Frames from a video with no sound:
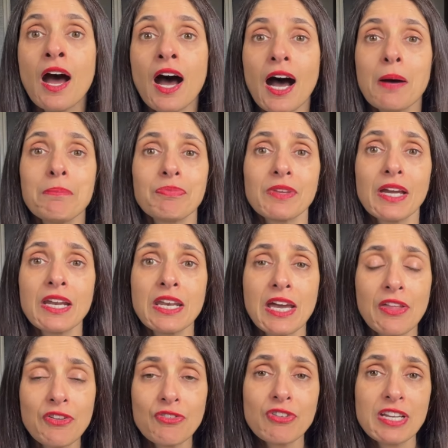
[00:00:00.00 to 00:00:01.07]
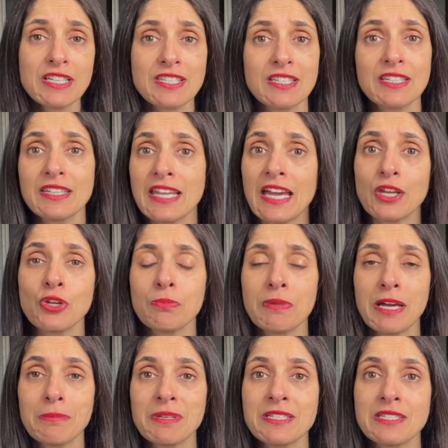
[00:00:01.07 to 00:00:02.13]
Um, another reason that you
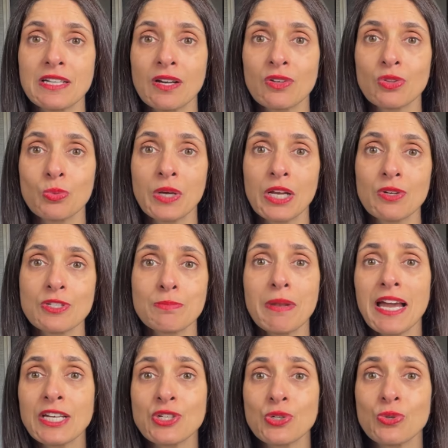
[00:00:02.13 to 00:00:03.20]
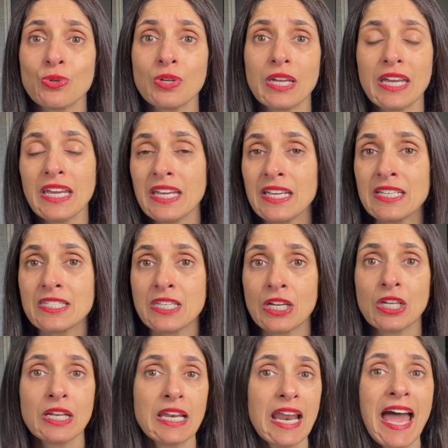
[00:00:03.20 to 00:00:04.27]
might be stuck on the weight loss plateau is
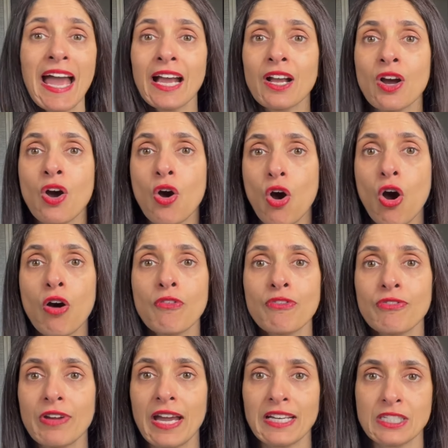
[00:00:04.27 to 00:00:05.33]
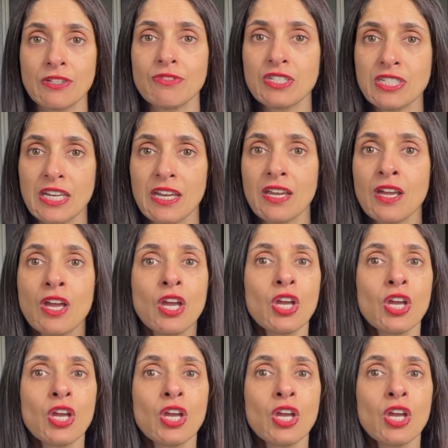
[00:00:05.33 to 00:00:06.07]
lack of activity.